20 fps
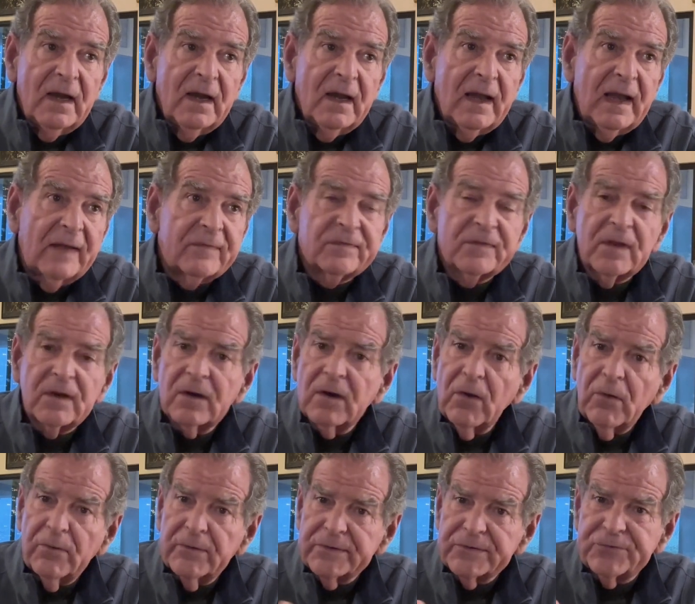And the
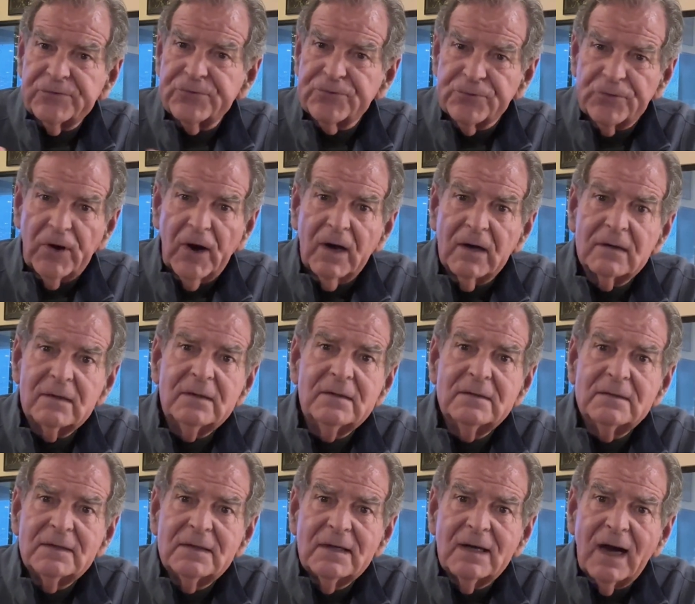lowest rung
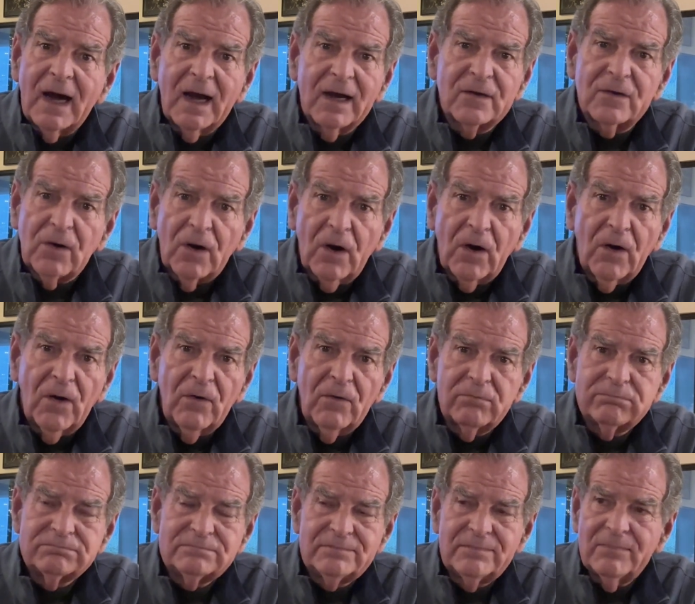I
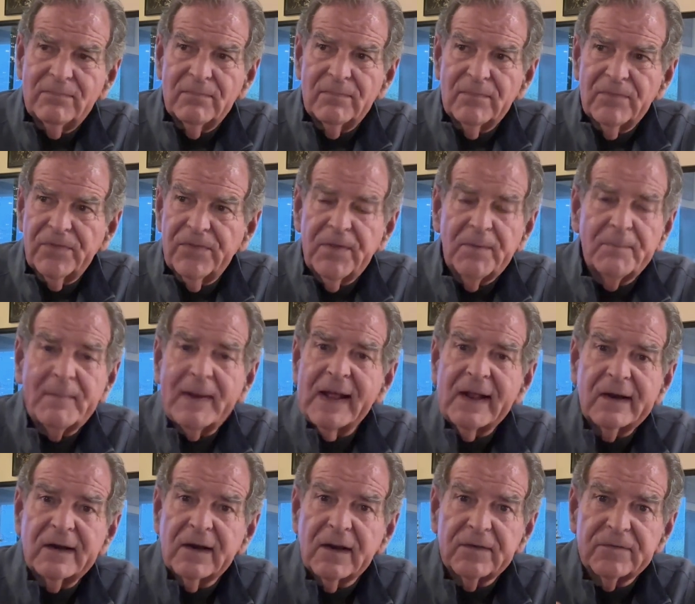call the
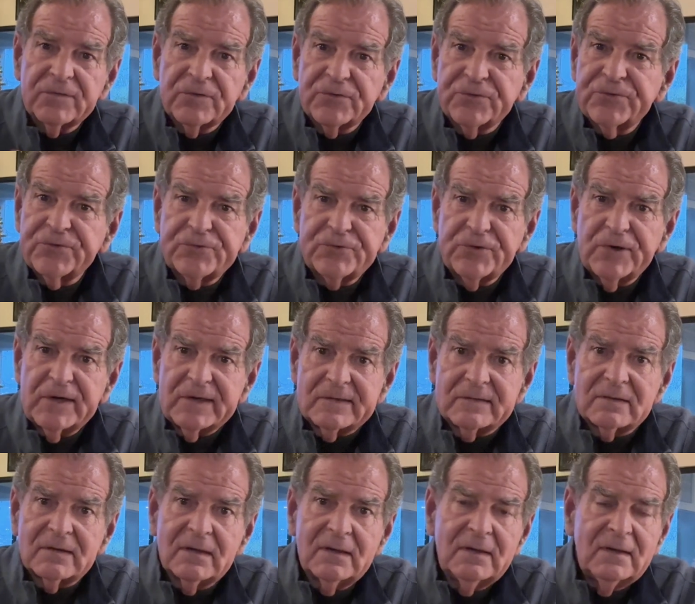man on the street.
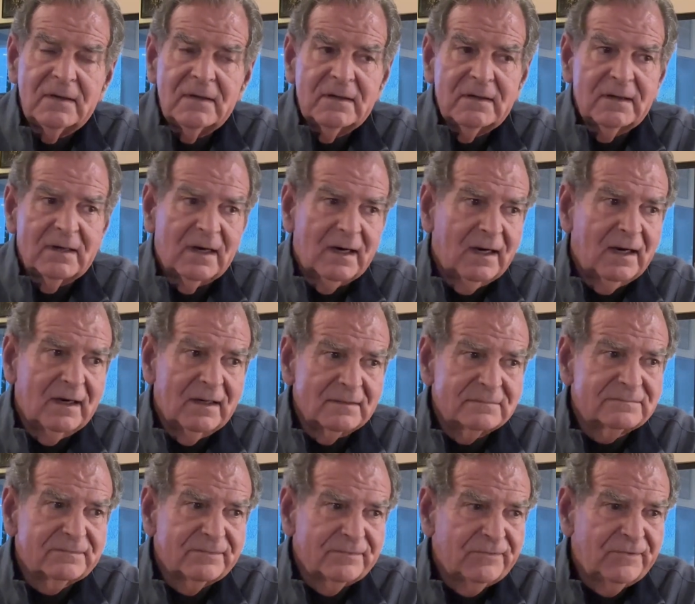
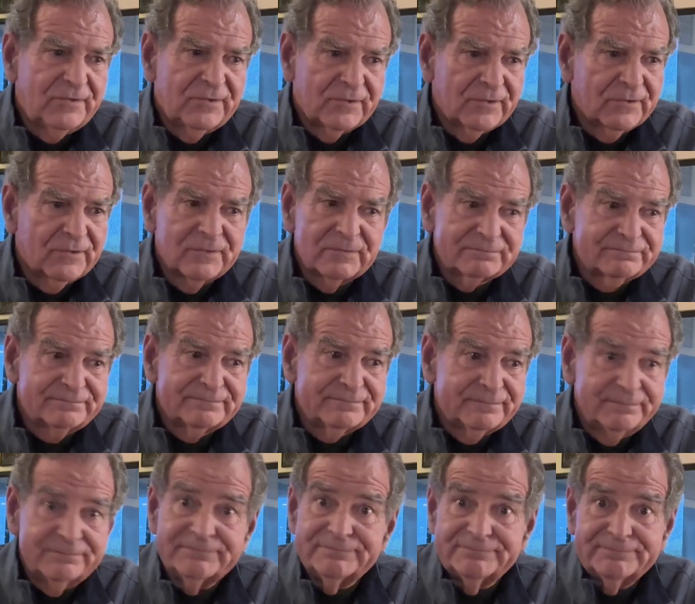You're
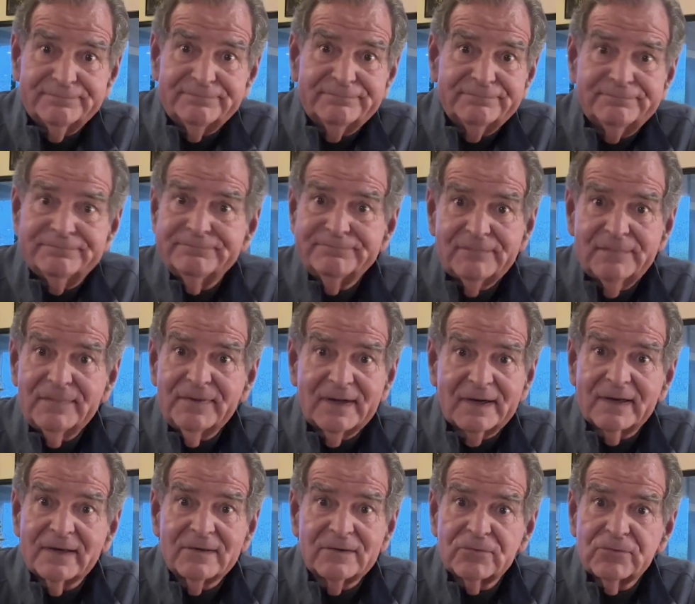
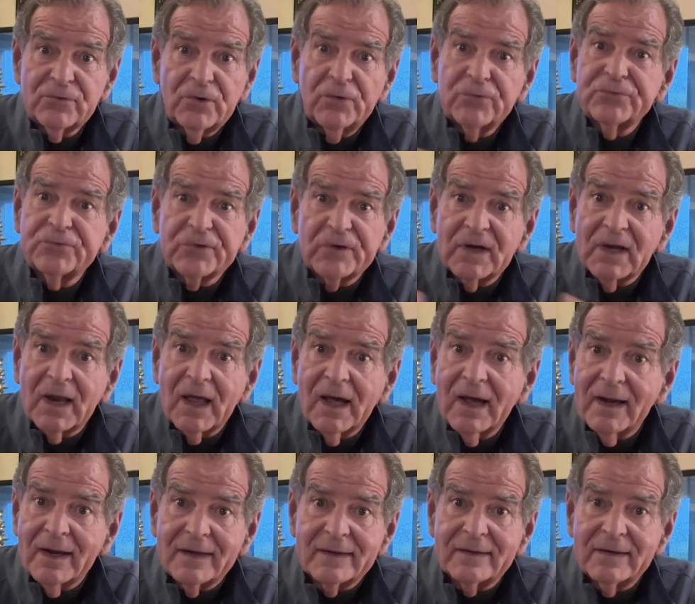in a grocery
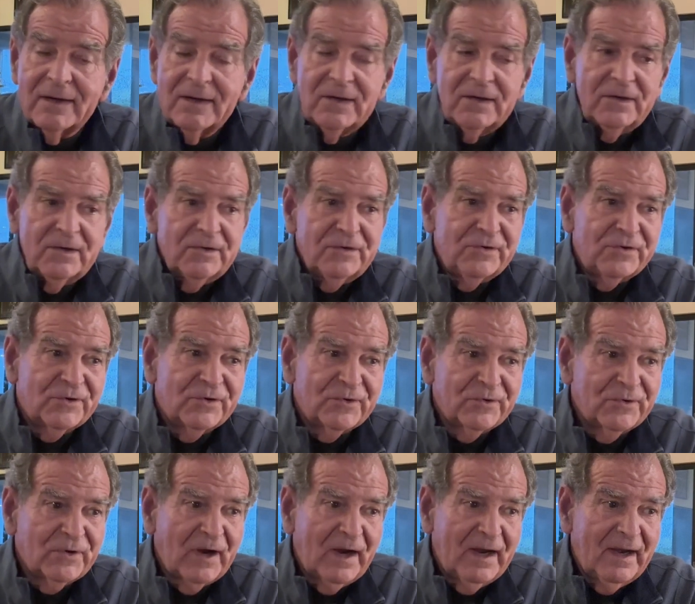line,
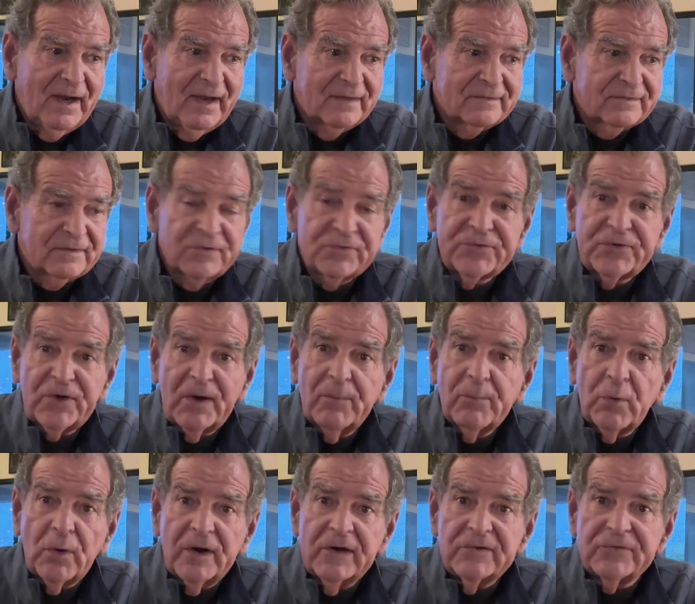you're at the
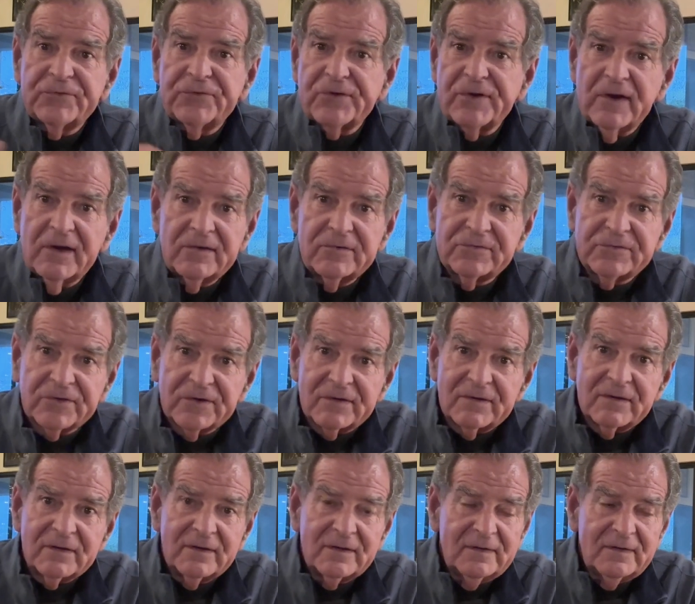subway station,
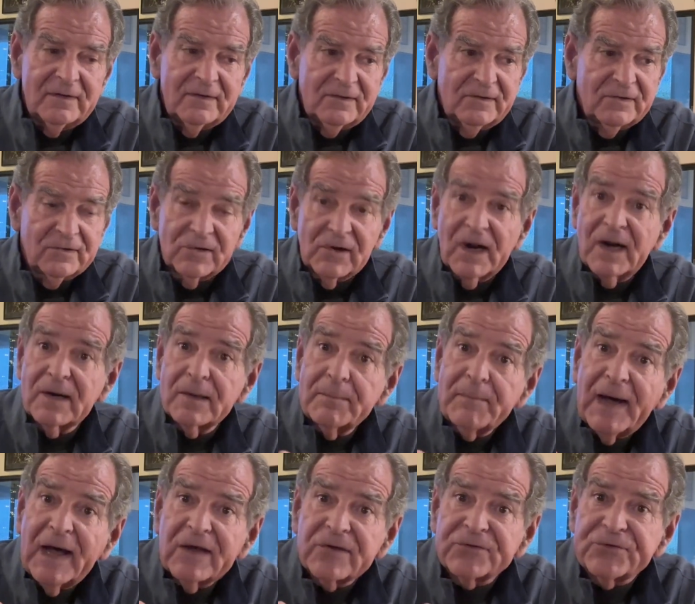you're on a
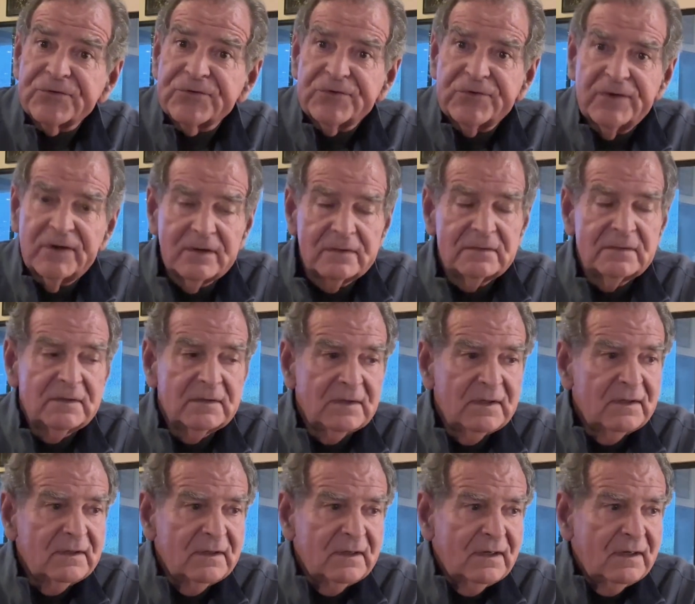bus,
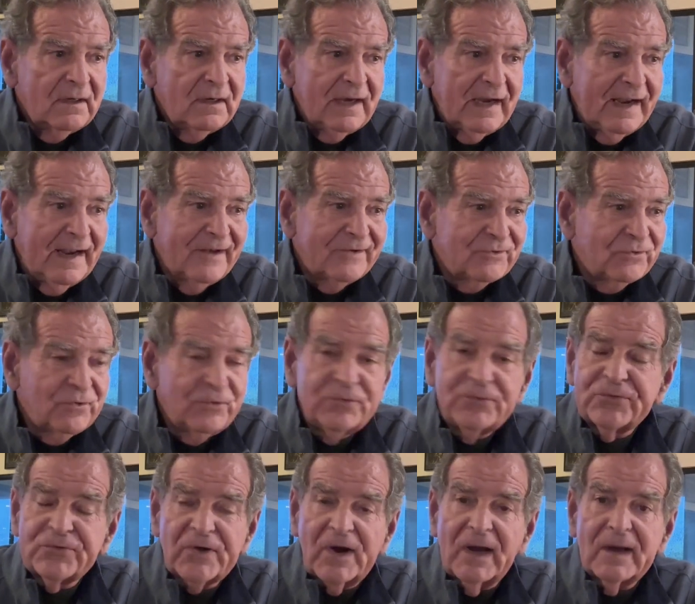and you
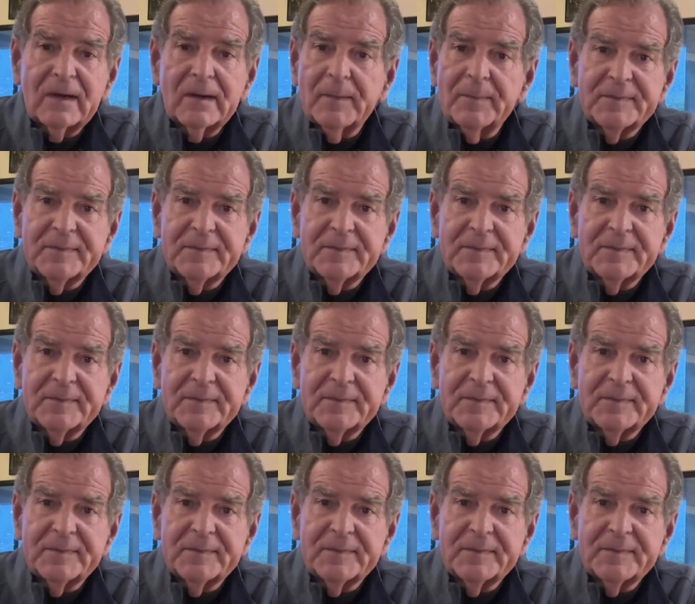strike up